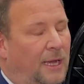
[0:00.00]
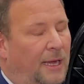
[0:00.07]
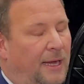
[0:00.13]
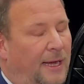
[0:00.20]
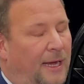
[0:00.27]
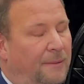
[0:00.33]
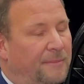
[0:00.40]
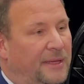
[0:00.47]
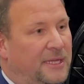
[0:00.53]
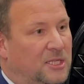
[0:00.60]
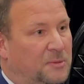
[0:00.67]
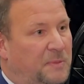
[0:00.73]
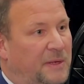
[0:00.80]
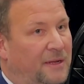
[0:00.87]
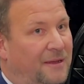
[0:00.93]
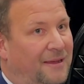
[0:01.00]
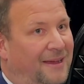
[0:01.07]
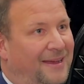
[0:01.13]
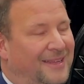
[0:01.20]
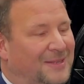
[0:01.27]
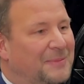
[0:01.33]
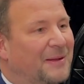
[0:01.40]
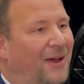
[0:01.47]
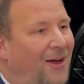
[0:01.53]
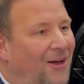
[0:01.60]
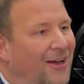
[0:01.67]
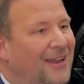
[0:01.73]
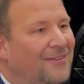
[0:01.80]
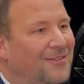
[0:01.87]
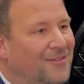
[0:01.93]
It's been a
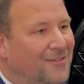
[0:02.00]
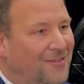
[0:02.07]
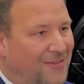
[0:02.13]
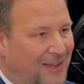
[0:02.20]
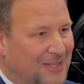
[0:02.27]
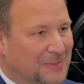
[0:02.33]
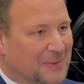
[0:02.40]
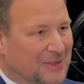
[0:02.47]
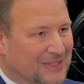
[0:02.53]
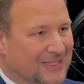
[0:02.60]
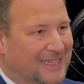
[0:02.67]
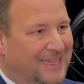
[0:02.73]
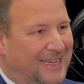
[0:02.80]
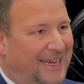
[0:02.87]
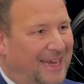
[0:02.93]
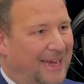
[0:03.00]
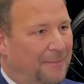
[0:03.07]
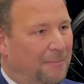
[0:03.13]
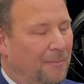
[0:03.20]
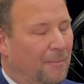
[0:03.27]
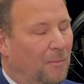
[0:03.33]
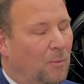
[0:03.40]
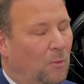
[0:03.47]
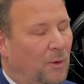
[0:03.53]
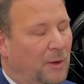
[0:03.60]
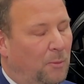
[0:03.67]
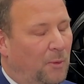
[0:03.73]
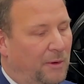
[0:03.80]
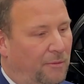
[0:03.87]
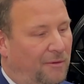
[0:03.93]
high level of investment.
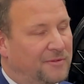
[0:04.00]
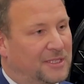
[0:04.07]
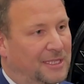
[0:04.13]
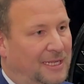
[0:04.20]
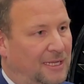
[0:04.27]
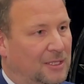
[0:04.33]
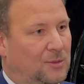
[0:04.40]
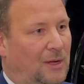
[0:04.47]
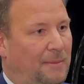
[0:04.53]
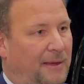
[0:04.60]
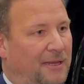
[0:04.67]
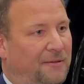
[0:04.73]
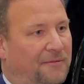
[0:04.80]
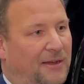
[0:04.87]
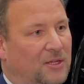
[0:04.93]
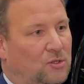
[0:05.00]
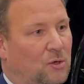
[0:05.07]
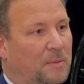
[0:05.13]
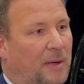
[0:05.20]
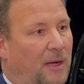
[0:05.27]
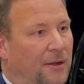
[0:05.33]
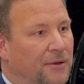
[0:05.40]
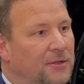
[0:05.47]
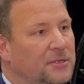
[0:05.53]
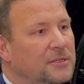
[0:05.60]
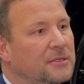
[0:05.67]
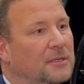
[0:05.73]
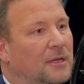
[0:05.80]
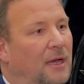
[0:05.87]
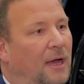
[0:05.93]
We're obviously linked to our manufacturer partners.
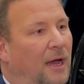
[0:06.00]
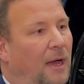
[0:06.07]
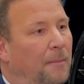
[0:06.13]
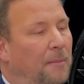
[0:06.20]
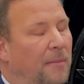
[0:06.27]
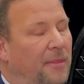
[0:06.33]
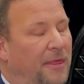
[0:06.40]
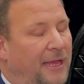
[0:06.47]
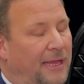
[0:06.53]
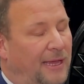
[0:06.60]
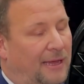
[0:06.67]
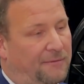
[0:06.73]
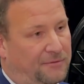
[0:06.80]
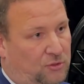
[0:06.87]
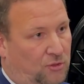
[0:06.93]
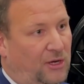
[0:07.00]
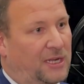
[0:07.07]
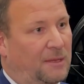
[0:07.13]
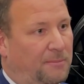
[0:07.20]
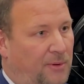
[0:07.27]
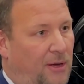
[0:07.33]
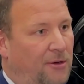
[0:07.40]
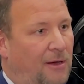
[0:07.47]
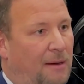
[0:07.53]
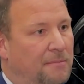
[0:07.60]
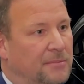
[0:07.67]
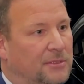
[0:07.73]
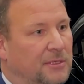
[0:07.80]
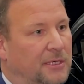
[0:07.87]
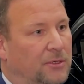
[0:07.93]
They have training
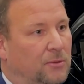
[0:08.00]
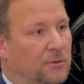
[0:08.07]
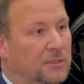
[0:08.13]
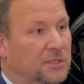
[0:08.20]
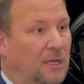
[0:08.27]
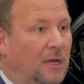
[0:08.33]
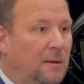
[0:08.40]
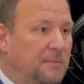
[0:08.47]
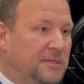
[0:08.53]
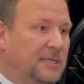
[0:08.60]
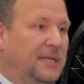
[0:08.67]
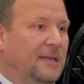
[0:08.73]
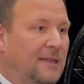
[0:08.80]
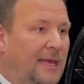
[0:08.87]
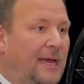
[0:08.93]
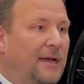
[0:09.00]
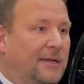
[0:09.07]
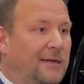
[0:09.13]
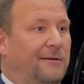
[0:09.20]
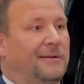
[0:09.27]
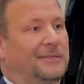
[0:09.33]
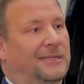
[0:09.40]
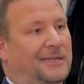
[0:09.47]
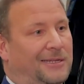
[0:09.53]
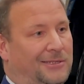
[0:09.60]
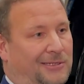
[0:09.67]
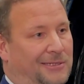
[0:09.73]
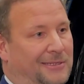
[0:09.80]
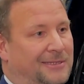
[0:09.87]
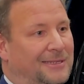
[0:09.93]
programs in order to upskill our current
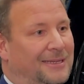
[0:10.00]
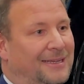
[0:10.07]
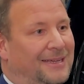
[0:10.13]
technicians.